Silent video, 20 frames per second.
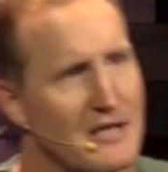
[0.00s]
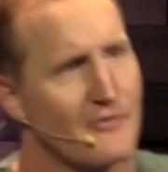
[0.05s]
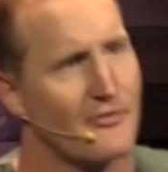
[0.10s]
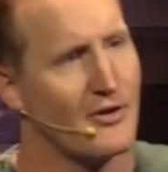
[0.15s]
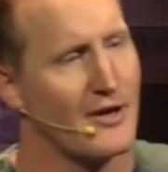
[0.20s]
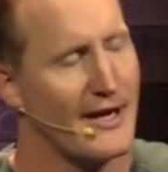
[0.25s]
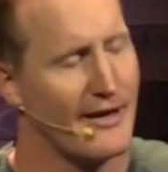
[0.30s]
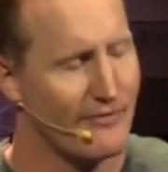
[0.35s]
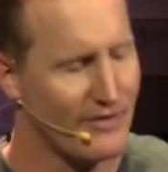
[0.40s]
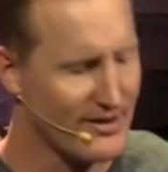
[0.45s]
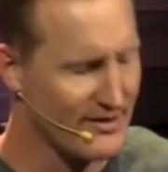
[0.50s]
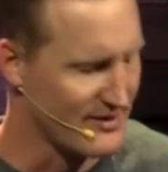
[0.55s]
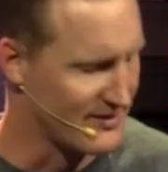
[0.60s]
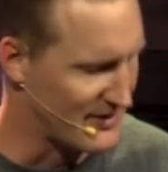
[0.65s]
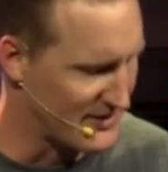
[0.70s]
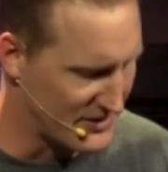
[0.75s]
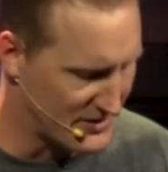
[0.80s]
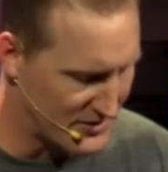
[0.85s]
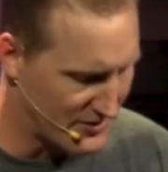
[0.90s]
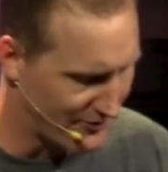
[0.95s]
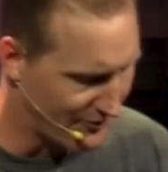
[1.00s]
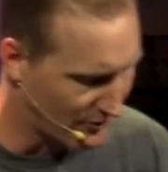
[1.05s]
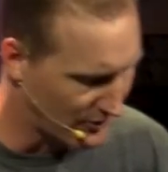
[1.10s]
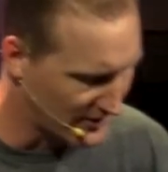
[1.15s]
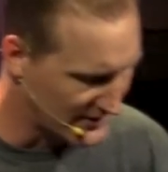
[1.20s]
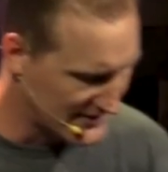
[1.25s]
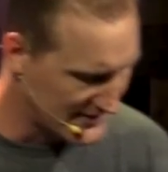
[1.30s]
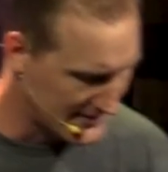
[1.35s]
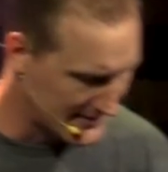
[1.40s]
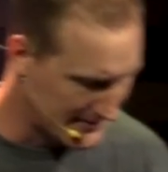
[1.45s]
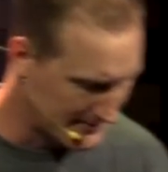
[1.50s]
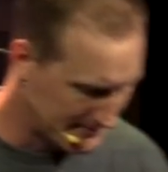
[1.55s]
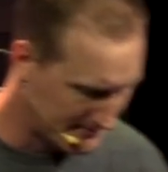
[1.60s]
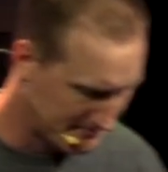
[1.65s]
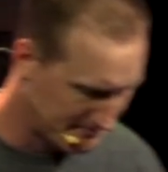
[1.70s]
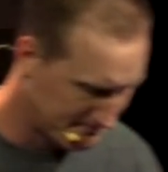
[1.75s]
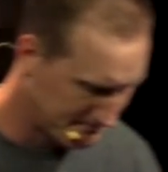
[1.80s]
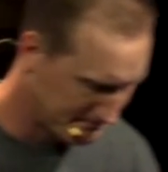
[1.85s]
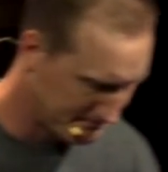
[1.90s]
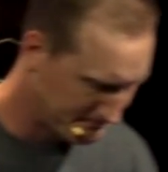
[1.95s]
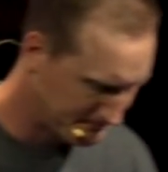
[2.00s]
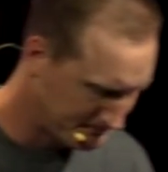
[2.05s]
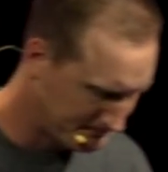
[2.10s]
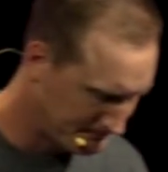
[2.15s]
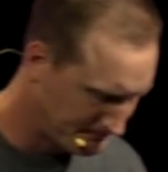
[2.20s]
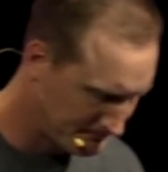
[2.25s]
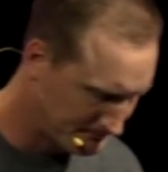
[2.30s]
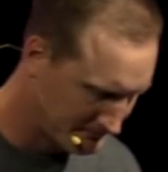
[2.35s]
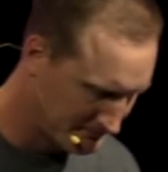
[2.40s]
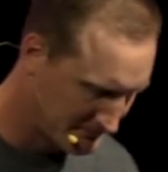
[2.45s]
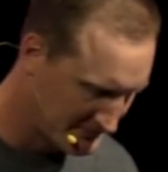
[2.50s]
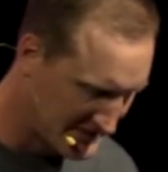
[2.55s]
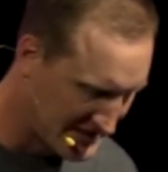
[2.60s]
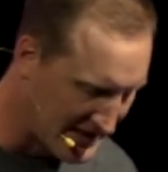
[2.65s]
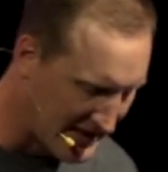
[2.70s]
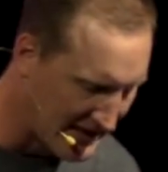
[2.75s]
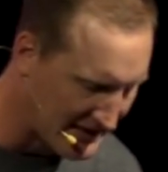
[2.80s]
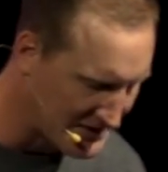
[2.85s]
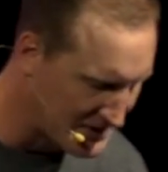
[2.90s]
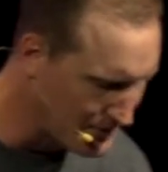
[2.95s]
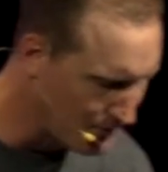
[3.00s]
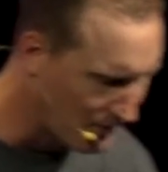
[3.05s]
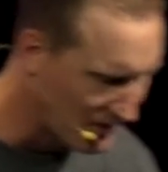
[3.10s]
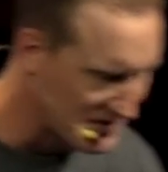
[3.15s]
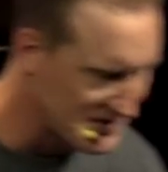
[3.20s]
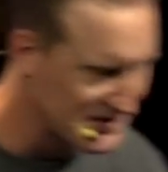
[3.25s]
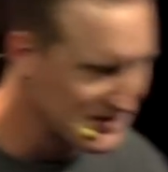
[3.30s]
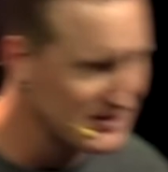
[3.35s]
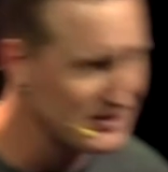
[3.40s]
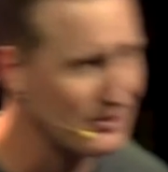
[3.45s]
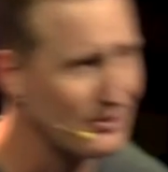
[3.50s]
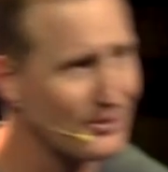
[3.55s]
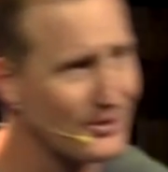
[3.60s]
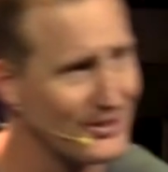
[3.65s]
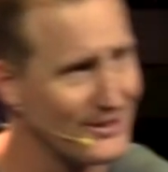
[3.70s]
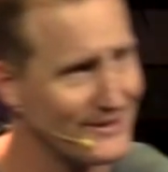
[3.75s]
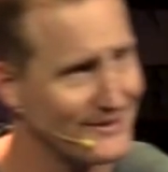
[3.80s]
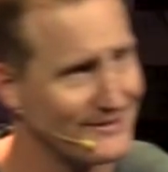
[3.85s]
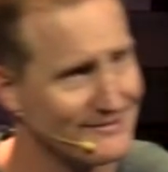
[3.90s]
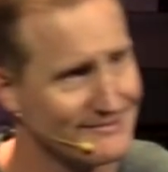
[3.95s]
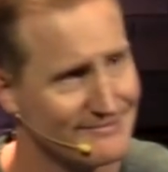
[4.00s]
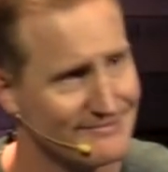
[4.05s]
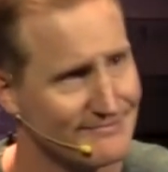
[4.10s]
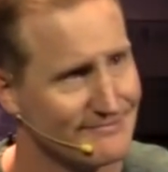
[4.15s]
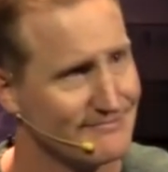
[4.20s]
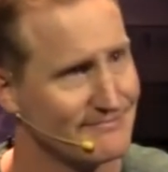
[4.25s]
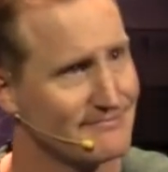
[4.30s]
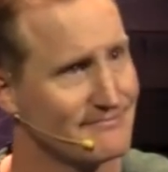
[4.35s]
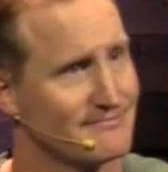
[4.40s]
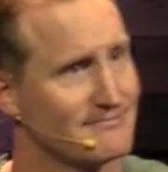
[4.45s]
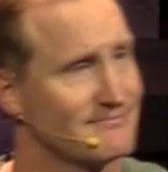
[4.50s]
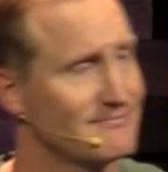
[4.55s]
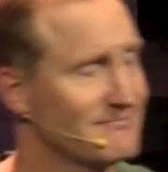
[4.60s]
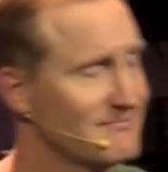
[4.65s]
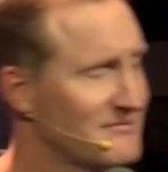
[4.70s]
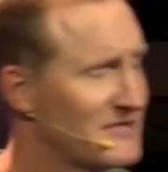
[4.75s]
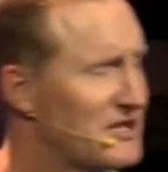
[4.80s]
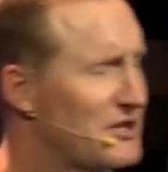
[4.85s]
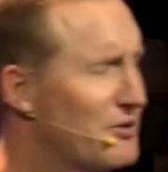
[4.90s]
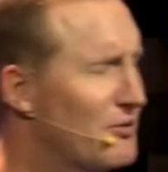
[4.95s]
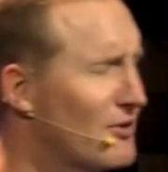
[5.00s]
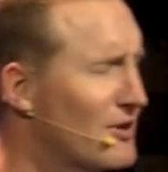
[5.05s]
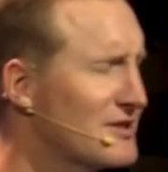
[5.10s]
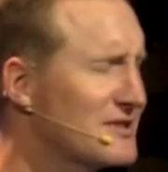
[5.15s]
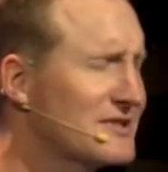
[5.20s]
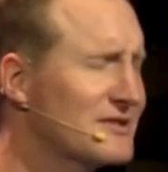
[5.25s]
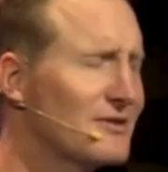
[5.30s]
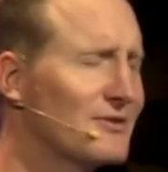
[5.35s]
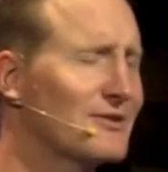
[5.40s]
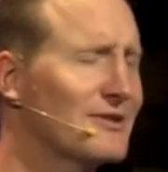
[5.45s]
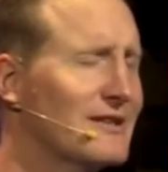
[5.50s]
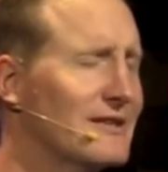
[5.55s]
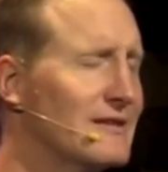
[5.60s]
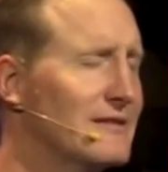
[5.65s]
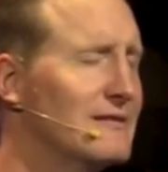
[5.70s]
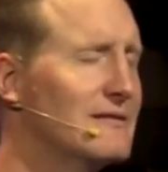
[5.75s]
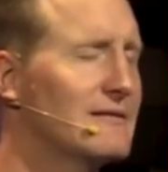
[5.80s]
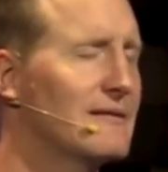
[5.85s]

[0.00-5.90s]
you for everything that you do for us. God, you are so good. You are so good.